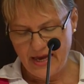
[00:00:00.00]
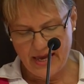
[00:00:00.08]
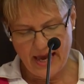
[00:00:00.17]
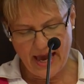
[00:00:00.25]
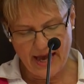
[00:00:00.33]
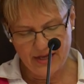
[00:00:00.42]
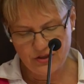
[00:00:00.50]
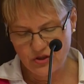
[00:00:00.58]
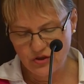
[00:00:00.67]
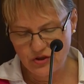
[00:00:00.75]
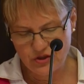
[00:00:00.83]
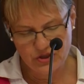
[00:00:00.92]
He had
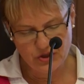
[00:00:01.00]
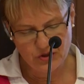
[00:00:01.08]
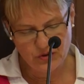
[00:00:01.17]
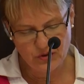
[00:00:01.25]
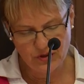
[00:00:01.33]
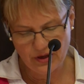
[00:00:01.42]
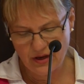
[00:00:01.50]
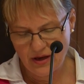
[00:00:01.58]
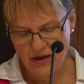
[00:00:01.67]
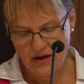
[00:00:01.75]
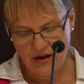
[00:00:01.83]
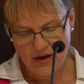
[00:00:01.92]
to do,
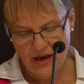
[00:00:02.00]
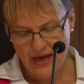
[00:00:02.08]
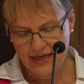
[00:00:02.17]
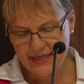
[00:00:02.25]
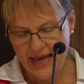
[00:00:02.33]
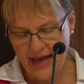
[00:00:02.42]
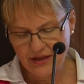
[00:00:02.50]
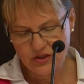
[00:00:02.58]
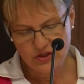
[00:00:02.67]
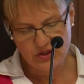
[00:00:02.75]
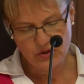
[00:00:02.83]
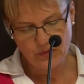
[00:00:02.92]
it had
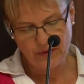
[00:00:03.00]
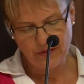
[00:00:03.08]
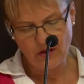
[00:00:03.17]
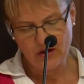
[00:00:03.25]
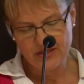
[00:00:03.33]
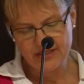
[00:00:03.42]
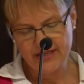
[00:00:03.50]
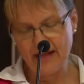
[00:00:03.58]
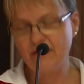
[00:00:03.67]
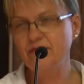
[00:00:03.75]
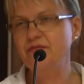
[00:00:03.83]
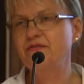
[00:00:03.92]
to do with
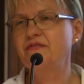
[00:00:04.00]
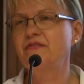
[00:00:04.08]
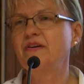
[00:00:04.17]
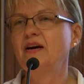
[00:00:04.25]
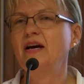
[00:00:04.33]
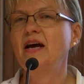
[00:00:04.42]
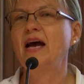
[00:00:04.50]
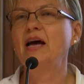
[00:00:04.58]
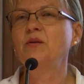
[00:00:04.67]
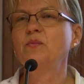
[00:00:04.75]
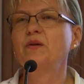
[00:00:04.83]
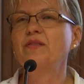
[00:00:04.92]
herself
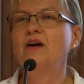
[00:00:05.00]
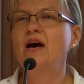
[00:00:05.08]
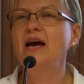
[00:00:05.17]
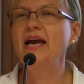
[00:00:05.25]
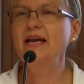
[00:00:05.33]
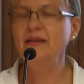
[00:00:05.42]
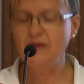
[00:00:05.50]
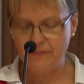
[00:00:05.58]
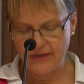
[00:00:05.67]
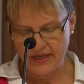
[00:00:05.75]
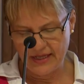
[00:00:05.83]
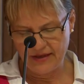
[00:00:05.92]
and with her inner
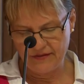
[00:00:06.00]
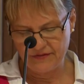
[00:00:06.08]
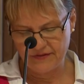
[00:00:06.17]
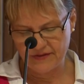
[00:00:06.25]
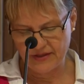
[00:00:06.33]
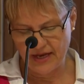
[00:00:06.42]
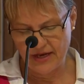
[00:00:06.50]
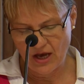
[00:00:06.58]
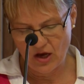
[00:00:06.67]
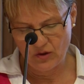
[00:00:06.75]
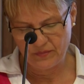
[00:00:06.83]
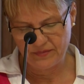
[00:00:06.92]
beliefs and
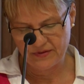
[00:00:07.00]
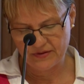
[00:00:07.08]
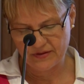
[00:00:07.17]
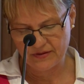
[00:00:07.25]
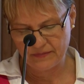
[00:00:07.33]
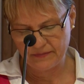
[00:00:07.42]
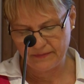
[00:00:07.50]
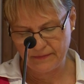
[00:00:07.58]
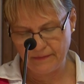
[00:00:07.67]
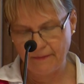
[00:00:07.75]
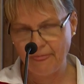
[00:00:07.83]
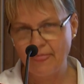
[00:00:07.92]
hopes.
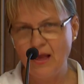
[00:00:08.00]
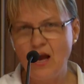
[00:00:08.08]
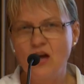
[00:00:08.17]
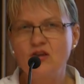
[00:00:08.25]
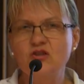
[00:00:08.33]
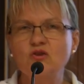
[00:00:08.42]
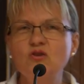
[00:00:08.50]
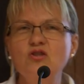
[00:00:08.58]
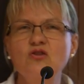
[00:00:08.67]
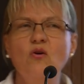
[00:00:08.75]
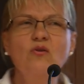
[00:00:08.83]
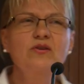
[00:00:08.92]
So
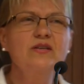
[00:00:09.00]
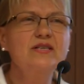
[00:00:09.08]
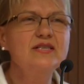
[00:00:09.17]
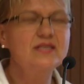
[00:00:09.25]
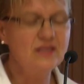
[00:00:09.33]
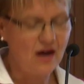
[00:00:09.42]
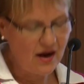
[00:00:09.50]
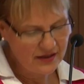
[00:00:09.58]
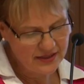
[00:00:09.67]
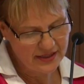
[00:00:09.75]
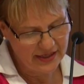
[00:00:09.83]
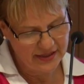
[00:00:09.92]
Saunders
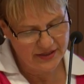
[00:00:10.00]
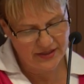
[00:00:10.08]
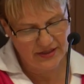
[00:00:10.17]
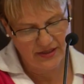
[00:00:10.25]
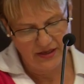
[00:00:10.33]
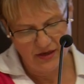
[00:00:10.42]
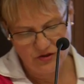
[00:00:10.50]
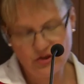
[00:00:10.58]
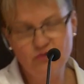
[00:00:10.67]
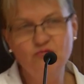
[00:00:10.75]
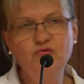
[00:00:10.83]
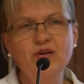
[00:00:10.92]
started
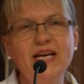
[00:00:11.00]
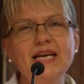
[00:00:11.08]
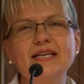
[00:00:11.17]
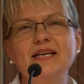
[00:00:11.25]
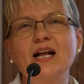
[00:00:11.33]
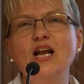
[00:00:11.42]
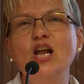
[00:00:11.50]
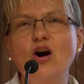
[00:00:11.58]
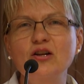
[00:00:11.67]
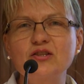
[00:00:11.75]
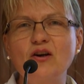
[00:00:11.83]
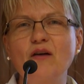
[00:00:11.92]
to read a
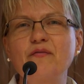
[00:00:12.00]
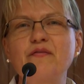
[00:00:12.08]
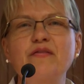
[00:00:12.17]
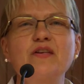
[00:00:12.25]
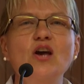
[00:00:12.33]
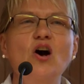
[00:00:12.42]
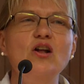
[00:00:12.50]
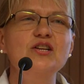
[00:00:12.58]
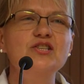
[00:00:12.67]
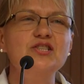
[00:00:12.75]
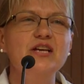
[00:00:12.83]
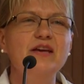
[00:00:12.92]
lot of
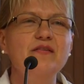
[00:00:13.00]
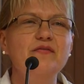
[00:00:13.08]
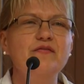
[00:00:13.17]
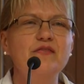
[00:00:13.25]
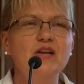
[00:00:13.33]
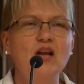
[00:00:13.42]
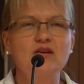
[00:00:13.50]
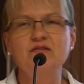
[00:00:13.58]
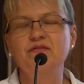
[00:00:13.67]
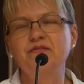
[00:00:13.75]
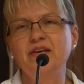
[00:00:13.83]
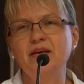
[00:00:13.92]
theology,
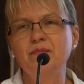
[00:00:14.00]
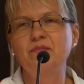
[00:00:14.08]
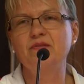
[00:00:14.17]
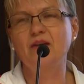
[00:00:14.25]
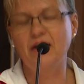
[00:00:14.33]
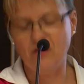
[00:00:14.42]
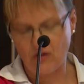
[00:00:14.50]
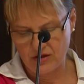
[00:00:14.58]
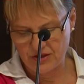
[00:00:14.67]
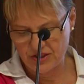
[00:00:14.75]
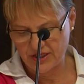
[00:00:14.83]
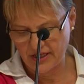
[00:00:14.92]
philosophy,
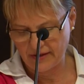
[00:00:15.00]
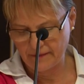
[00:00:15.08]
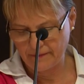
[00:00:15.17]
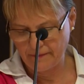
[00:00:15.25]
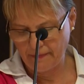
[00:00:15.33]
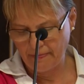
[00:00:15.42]
psychology,